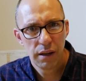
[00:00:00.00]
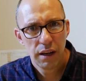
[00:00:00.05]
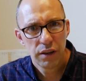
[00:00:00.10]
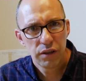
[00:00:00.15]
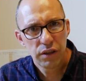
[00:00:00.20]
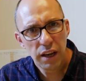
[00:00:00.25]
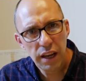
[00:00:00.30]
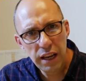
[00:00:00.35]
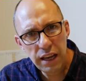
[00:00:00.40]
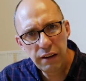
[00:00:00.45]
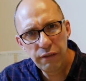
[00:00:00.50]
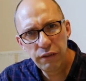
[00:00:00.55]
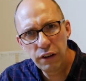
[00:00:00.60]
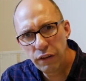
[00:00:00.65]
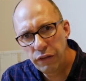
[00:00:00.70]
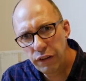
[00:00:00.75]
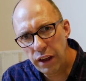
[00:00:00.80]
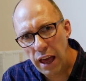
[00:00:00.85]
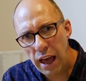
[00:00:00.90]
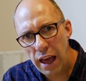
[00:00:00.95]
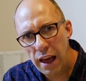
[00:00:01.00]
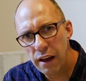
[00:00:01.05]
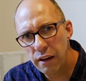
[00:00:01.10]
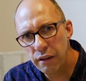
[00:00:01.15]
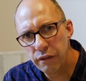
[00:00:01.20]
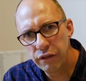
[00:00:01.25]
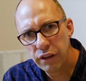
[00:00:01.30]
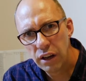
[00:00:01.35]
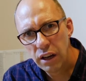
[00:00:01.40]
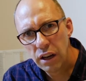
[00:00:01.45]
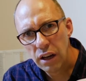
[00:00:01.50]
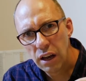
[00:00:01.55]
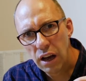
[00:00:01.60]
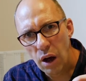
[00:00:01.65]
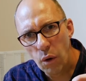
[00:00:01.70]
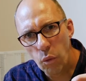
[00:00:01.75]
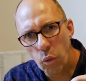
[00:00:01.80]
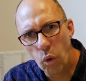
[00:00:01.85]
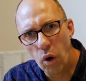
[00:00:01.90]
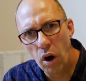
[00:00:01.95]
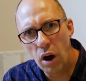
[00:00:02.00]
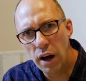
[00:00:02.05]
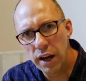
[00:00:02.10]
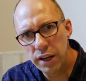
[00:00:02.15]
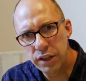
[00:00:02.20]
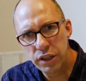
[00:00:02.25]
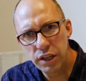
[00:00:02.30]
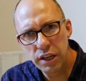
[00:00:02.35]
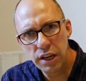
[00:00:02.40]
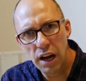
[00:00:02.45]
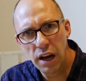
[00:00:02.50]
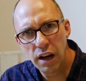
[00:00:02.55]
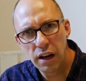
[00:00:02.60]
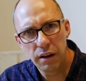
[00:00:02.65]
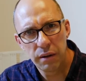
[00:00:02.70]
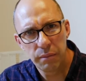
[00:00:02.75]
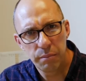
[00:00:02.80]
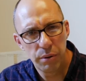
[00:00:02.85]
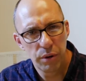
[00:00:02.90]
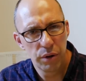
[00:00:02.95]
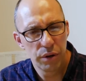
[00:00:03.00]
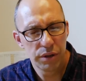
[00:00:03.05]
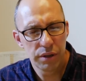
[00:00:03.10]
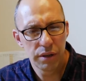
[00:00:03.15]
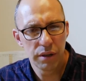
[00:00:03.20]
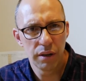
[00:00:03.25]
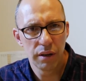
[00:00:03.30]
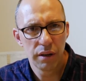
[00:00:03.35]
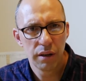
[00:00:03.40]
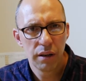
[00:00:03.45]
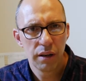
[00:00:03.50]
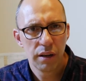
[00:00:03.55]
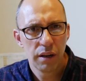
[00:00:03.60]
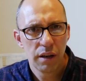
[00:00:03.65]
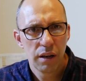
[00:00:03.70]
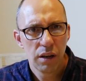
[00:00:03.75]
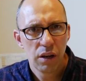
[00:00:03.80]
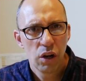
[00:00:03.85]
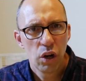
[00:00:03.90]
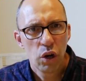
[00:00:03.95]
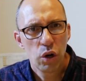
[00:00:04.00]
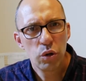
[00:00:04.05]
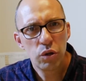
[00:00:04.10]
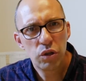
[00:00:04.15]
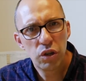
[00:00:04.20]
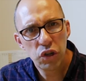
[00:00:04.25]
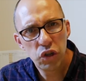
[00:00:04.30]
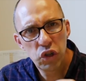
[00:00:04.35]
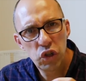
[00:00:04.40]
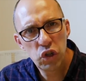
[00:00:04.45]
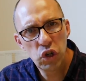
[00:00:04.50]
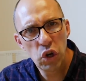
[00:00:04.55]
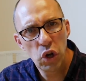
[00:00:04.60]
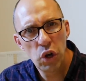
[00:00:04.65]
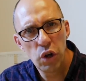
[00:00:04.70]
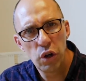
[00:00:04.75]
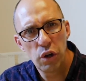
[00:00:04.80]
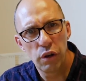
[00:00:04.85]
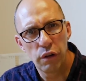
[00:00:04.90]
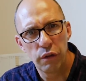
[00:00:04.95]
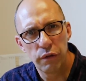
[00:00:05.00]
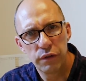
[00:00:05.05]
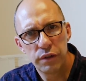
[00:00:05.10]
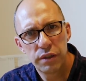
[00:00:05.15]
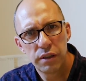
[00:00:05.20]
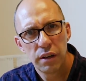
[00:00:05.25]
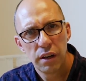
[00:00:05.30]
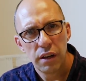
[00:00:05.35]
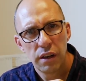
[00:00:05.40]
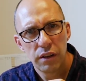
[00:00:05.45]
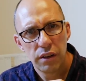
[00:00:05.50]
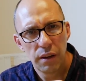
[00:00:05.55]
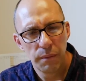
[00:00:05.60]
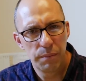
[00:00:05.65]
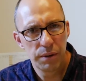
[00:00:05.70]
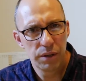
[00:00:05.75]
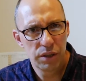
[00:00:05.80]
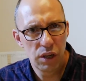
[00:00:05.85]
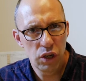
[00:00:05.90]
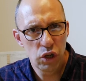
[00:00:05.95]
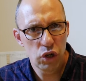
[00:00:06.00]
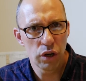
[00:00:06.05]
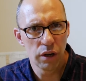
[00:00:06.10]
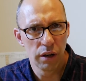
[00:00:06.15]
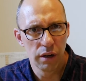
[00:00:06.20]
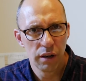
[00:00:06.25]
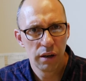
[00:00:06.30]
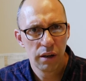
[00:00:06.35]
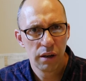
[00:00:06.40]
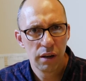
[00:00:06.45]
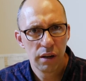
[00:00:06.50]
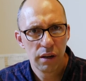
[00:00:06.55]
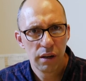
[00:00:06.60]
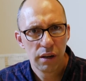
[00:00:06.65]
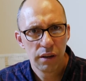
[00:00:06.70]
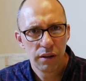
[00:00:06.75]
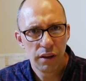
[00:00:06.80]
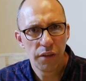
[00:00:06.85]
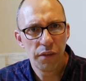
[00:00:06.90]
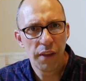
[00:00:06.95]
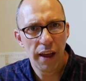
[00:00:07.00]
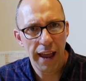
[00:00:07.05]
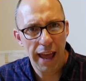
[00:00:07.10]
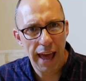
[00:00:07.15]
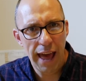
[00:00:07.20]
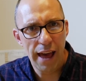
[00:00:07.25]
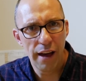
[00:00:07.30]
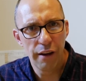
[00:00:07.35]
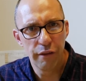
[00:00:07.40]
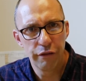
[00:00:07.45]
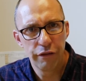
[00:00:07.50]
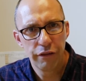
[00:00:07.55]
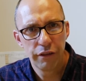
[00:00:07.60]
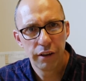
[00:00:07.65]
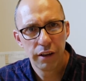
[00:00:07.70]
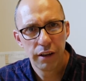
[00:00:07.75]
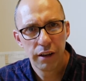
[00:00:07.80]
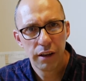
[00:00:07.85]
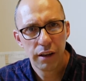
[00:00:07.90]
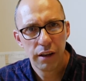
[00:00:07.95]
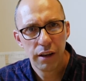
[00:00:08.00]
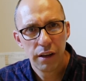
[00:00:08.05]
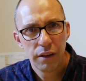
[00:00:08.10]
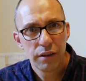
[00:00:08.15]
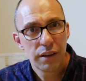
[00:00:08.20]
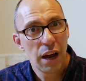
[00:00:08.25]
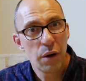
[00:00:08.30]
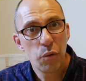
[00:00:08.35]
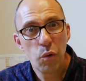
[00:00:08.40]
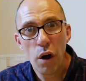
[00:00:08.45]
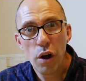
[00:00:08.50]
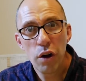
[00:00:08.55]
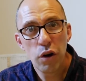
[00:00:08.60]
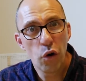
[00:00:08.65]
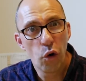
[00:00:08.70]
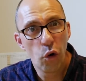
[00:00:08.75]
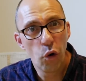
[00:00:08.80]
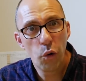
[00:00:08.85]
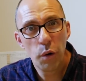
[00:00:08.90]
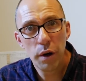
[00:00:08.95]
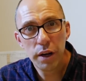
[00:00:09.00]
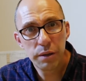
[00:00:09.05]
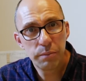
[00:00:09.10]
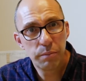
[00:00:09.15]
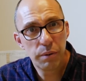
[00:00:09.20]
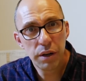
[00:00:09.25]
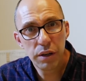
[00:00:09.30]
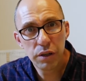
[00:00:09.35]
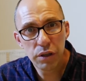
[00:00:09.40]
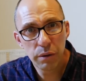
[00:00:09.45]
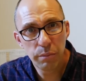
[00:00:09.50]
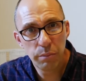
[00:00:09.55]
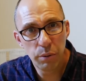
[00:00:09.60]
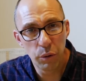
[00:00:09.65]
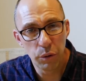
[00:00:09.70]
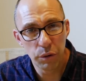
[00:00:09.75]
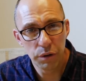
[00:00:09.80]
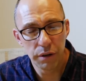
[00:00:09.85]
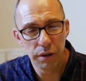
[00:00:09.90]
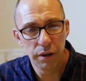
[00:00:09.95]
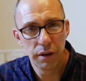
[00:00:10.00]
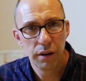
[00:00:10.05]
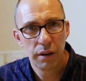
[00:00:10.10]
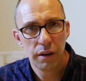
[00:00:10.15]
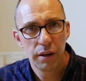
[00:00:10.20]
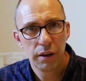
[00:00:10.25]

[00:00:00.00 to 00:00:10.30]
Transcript: So even if you have a wise young person who deserves the position that they have, they won't always be supported.